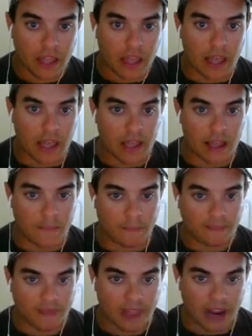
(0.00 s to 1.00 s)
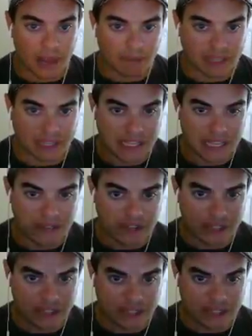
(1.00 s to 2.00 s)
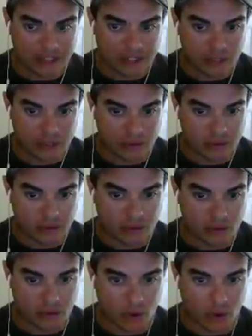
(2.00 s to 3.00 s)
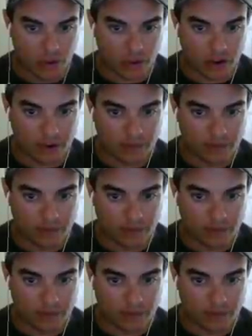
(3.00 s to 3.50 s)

And I believe it leads to a goal here.